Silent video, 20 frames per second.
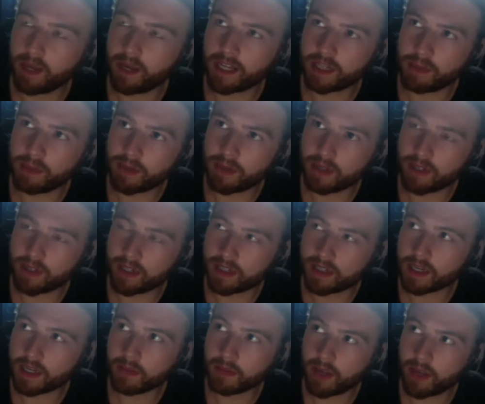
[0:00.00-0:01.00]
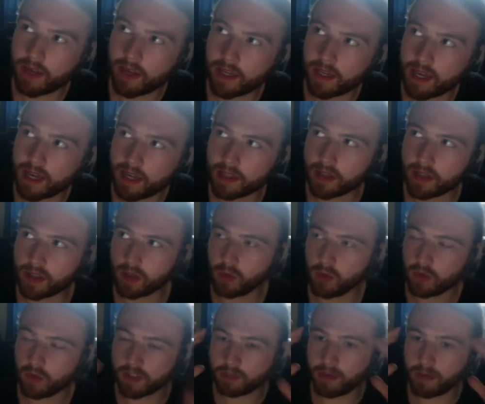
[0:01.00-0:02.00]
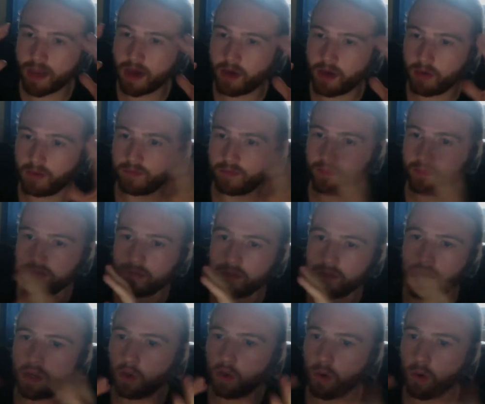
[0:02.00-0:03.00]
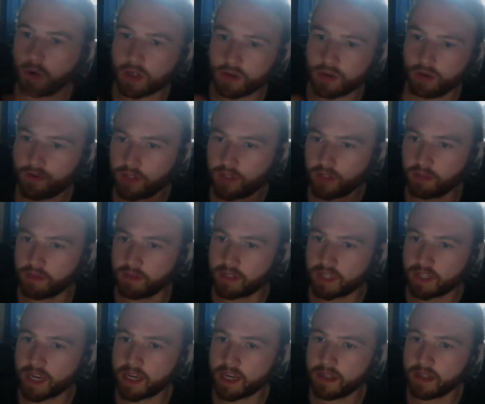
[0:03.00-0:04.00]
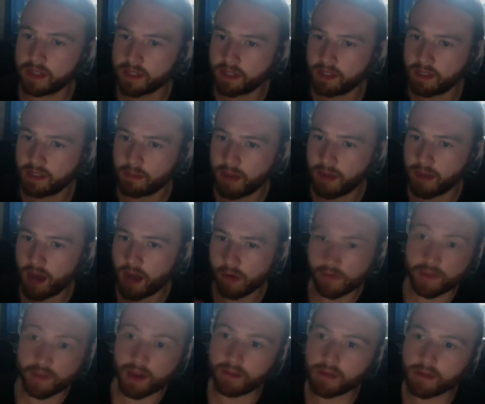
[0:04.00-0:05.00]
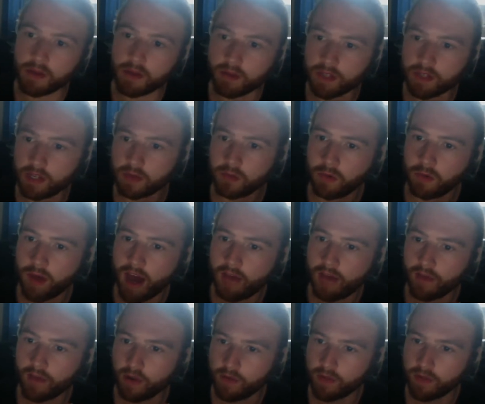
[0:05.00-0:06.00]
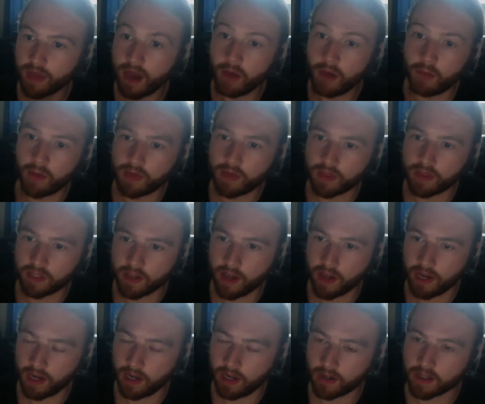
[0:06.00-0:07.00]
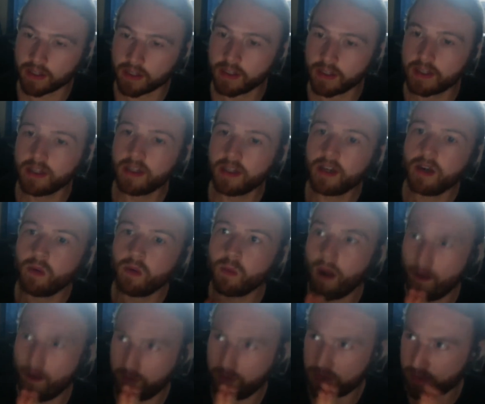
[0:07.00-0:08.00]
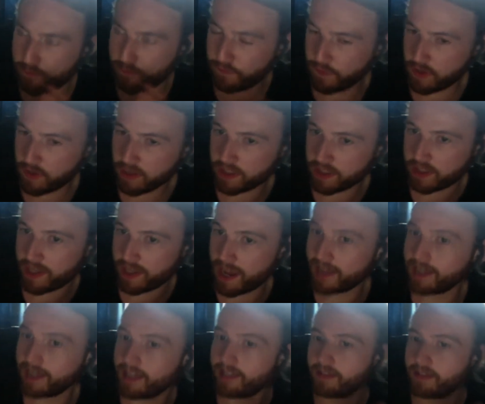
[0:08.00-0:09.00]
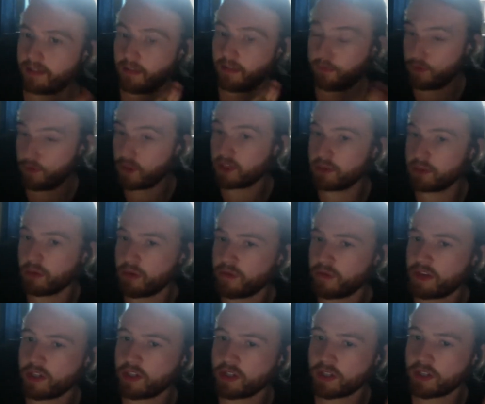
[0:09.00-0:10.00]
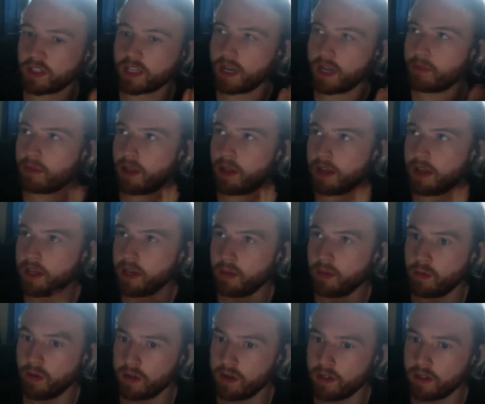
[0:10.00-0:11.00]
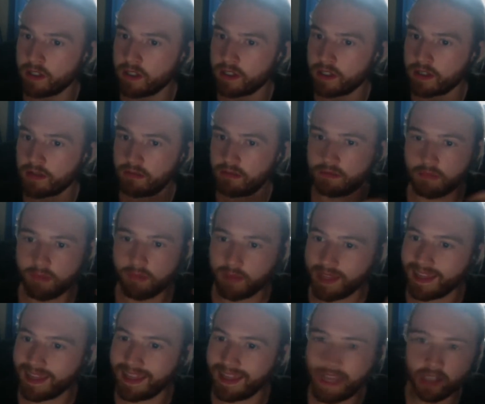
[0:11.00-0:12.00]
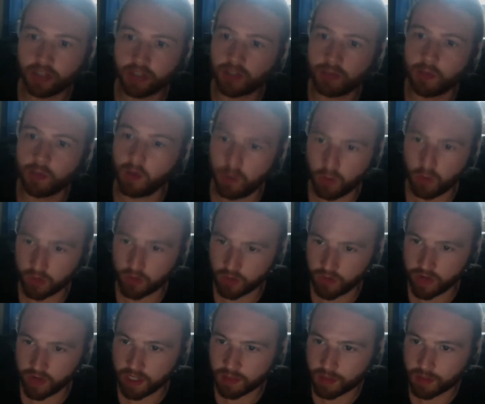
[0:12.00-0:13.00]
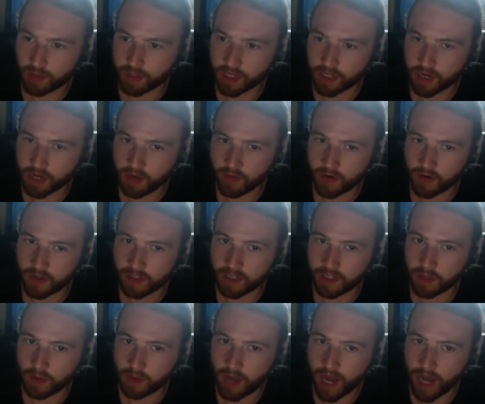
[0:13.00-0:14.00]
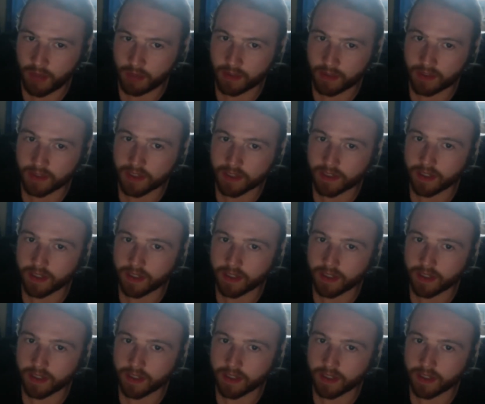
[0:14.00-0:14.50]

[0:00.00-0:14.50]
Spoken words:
because it seemed like he'd thought about the order of some scenes and the power of that music will have over that with the dialogue. Whereas the first movie just seemed like it was, let's just put Lord of the Rings music over it and see what happens.